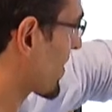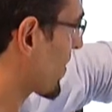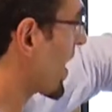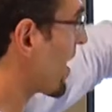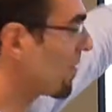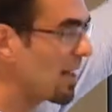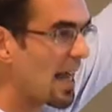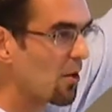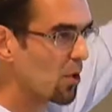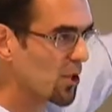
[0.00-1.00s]
So they have a
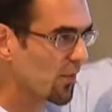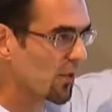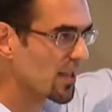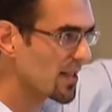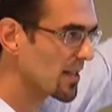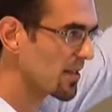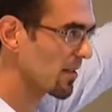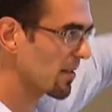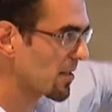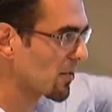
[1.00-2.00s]
language for this. It's
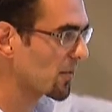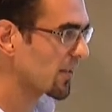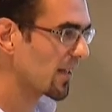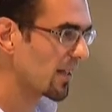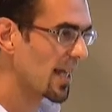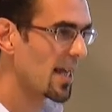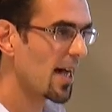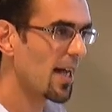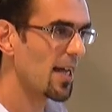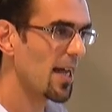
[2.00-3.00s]
called
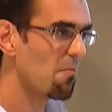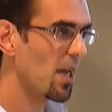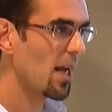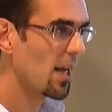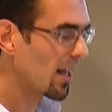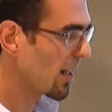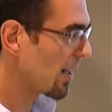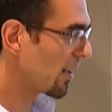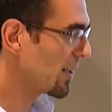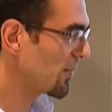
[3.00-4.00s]
AI/ML,
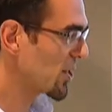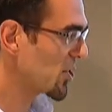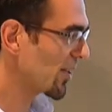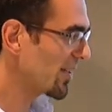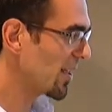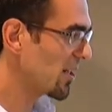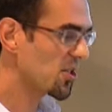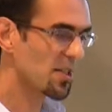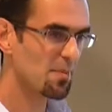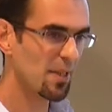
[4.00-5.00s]
Artificial
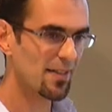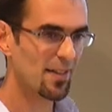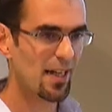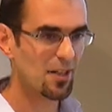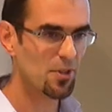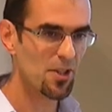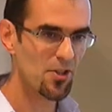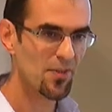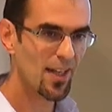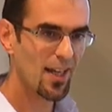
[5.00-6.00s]
Intelligence Meta
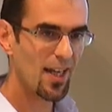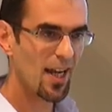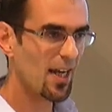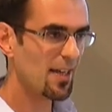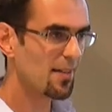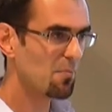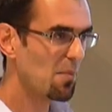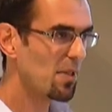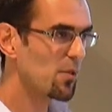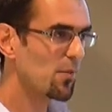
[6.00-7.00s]
Language. And
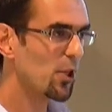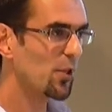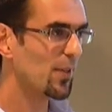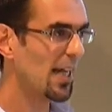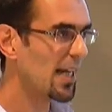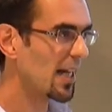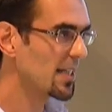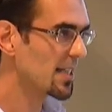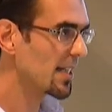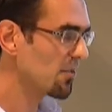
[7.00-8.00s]
maybe you've heard of
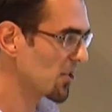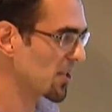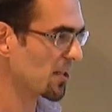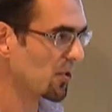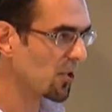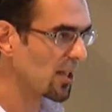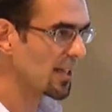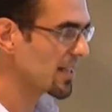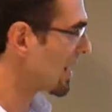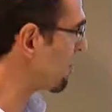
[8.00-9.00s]
ELIZA, which is an early
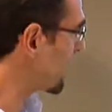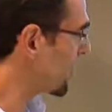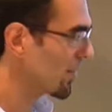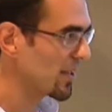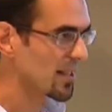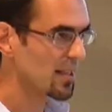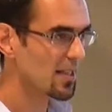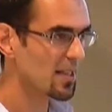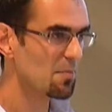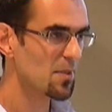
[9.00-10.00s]
example of these
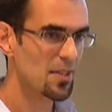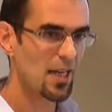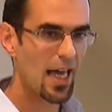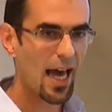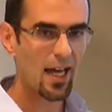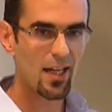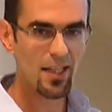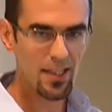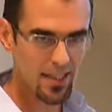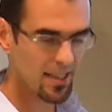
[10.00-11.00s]
systems.
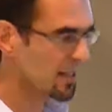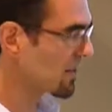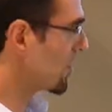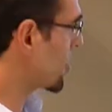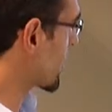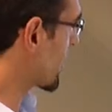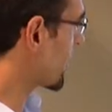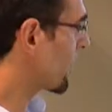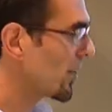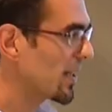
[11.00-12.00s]
Alice, which is
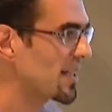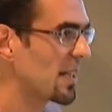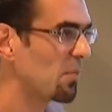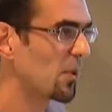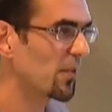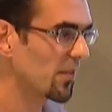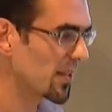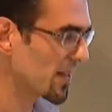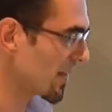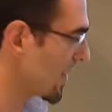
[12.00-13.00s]
another example of
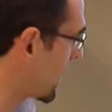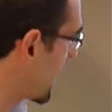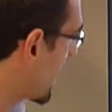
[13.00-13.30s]
this thing.